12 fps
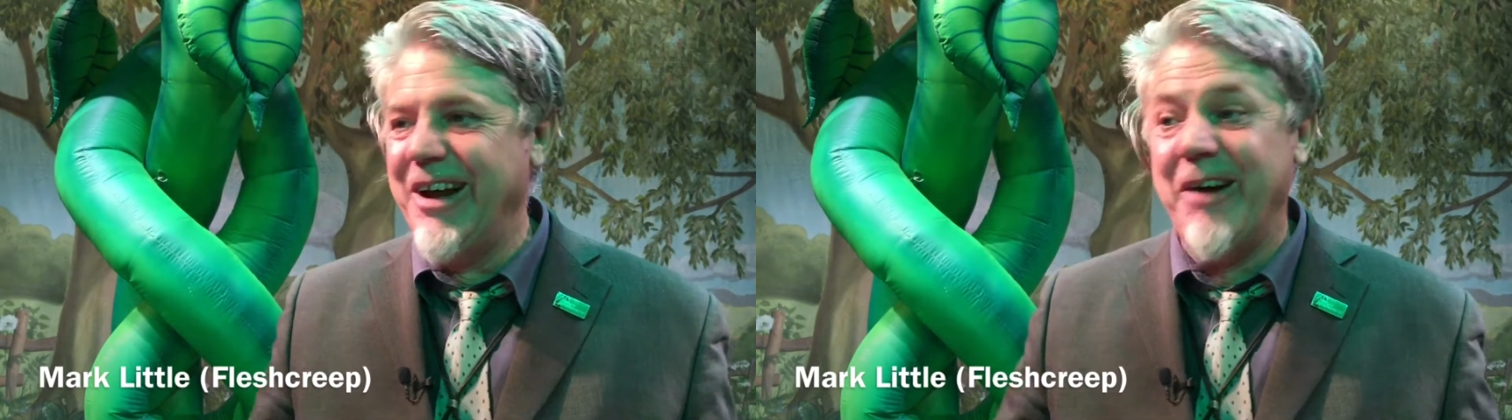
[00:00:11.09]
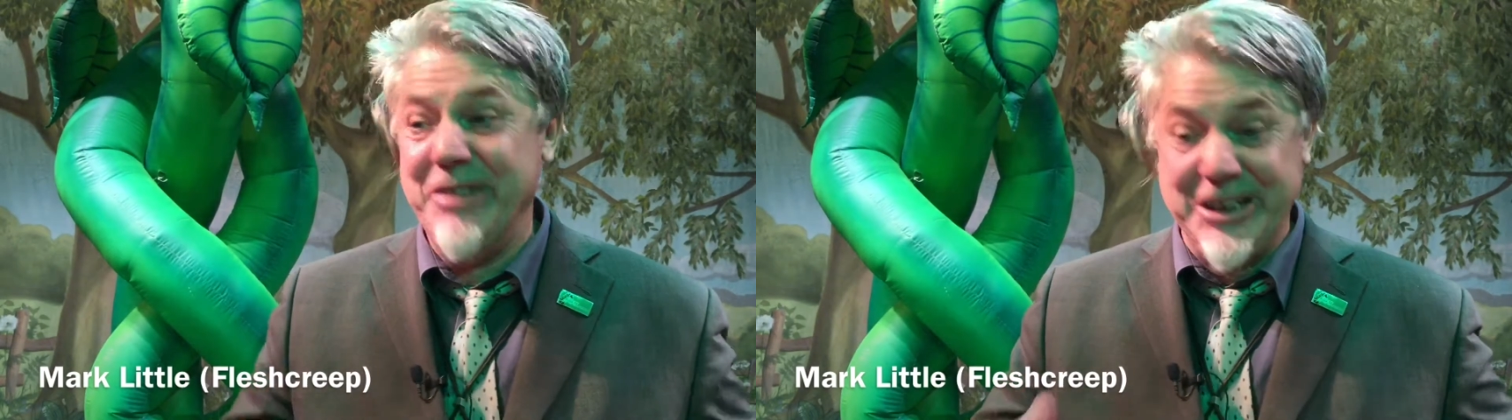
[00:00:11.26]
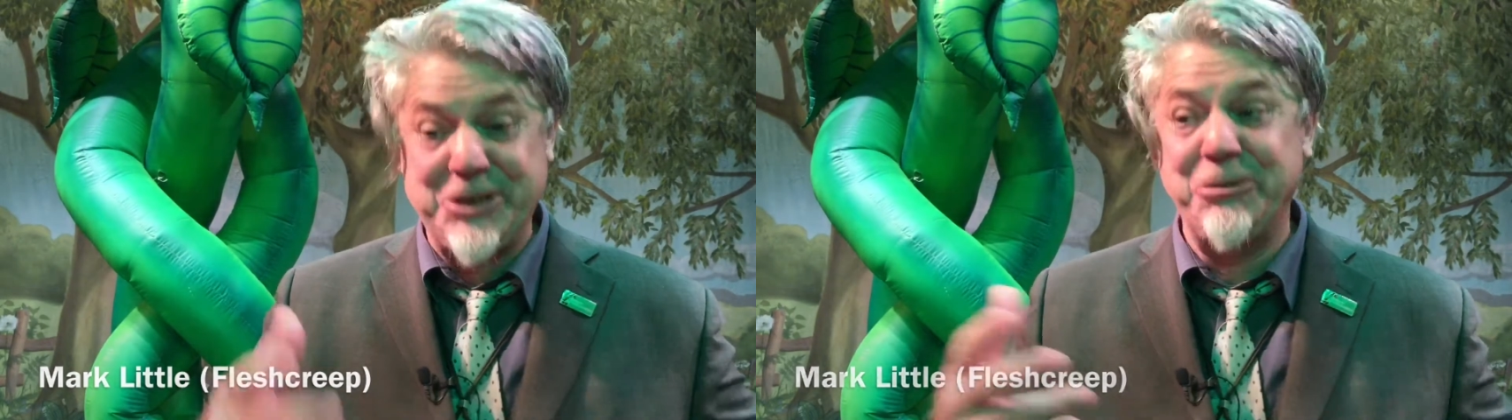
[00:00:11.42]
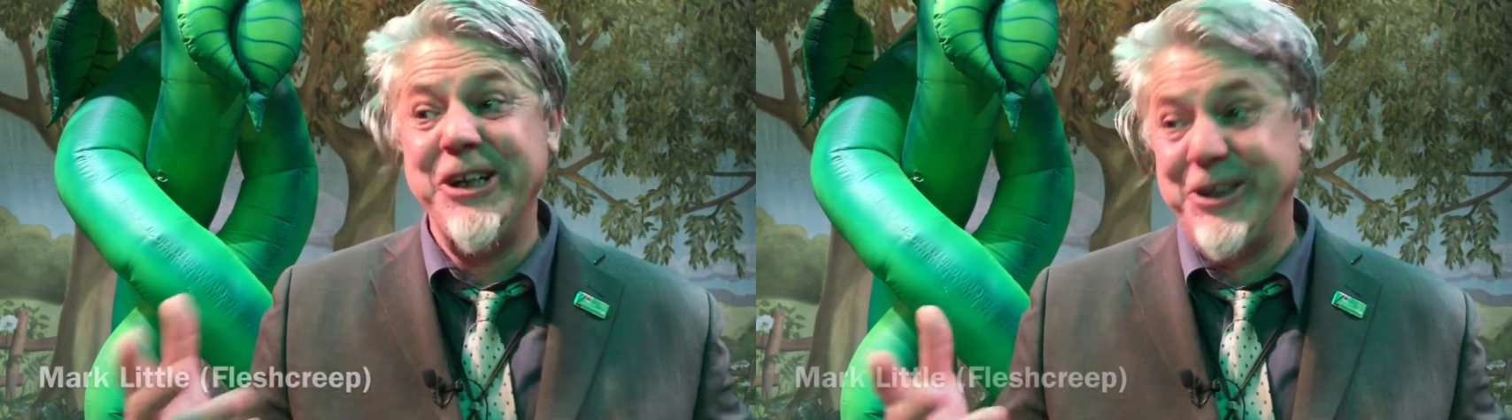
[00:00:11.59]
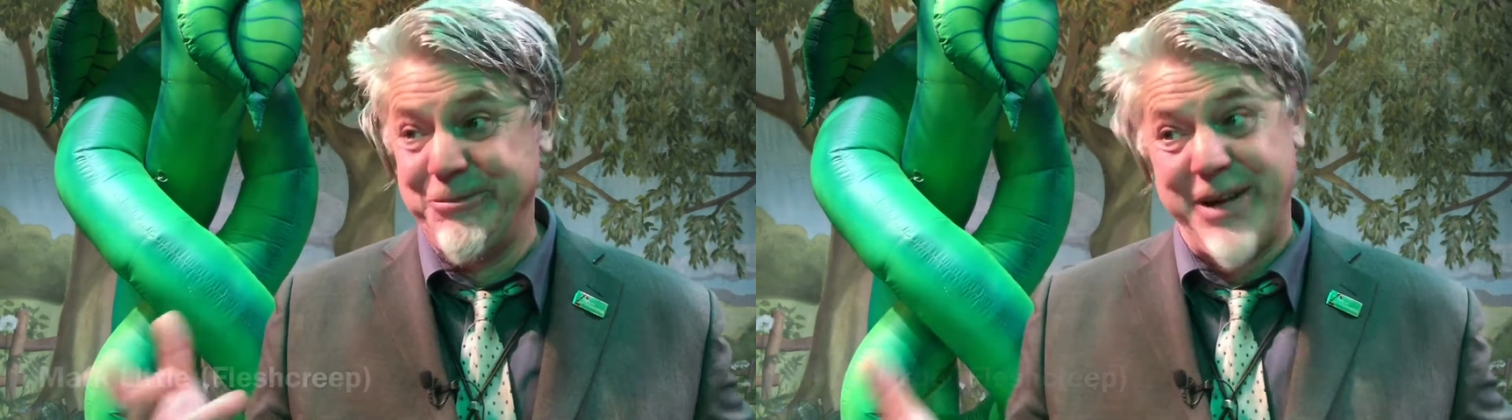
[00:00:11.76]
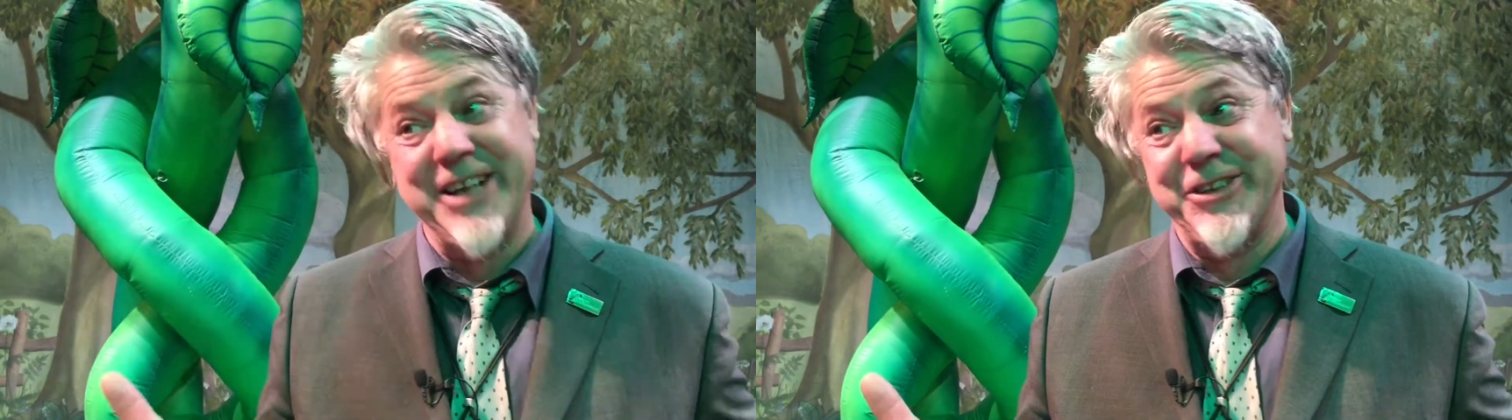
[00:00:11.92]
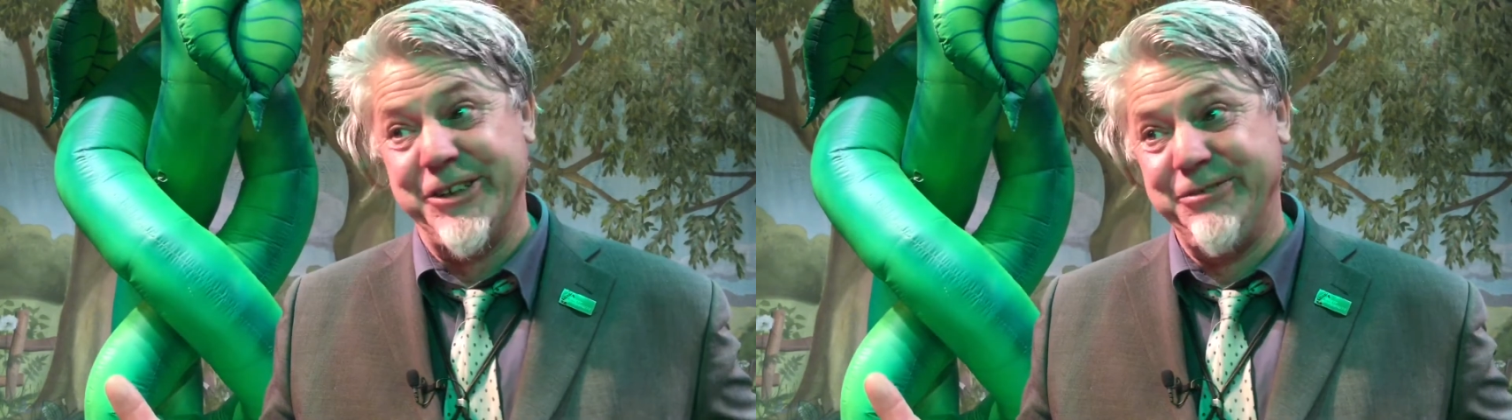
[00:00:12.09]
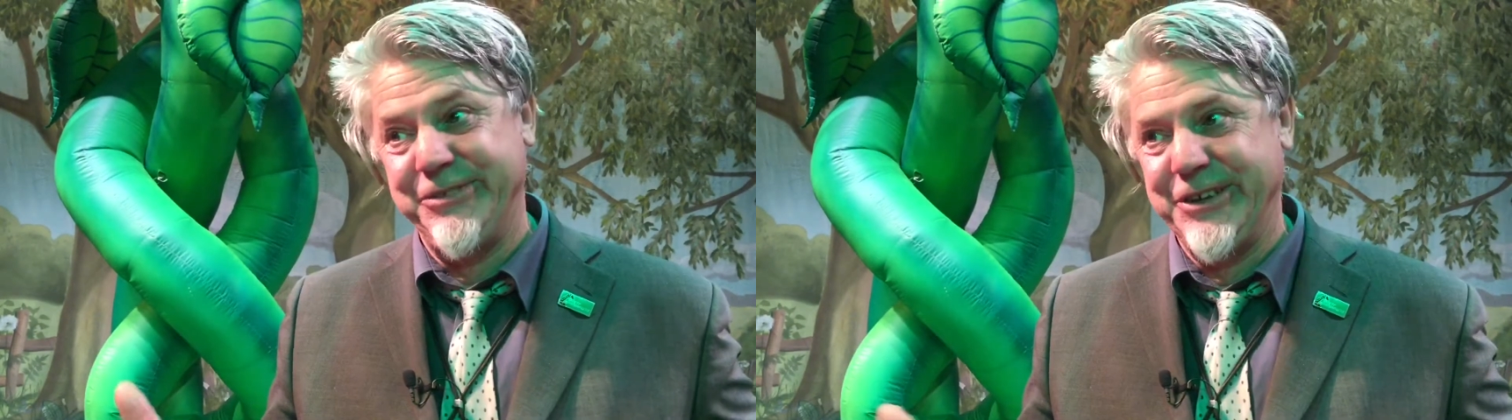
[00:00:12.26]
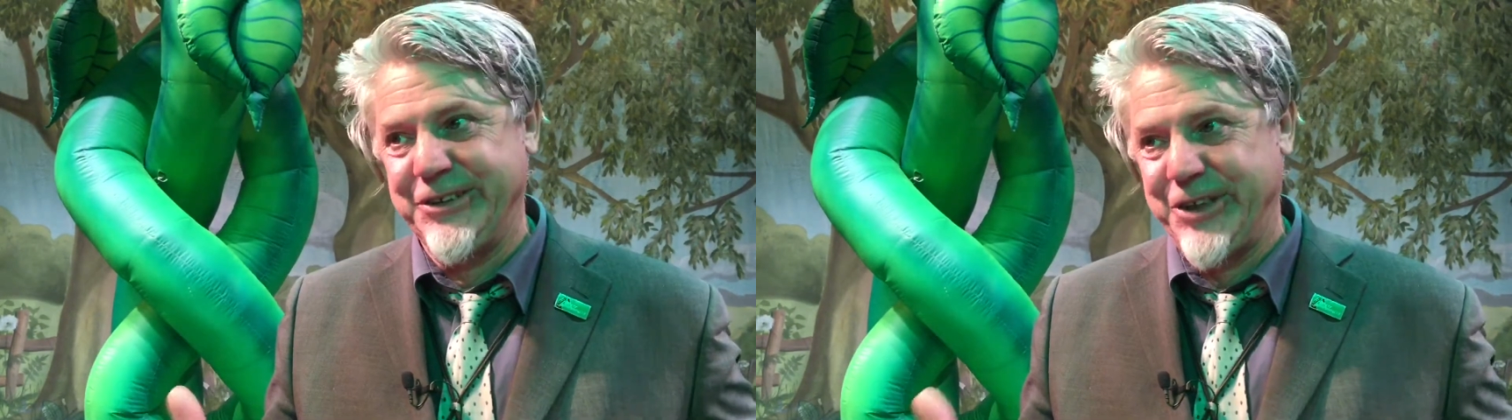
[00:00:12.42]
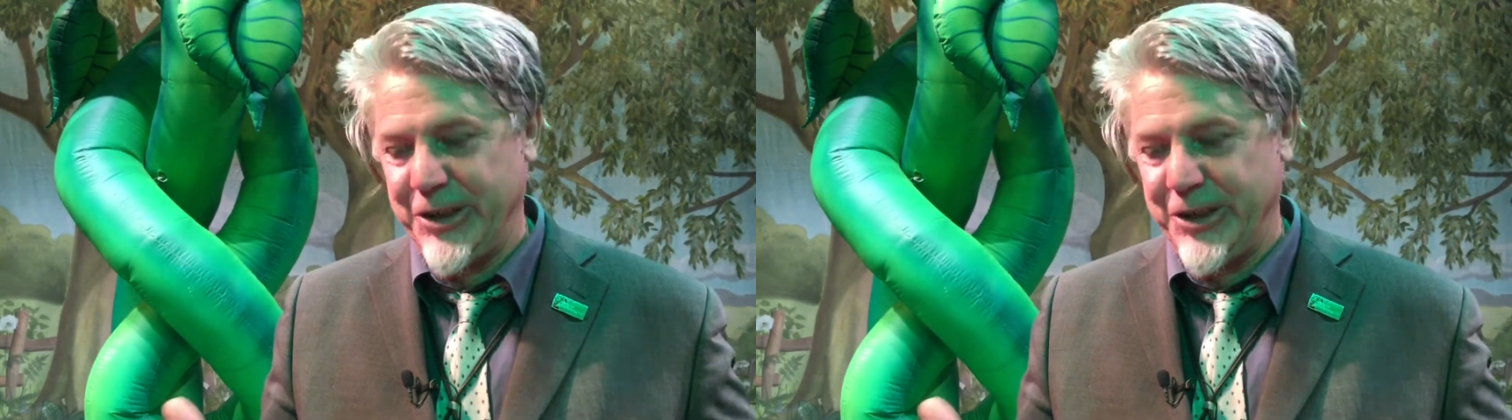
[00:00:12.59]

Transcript: I mean, it's a really good panto. It's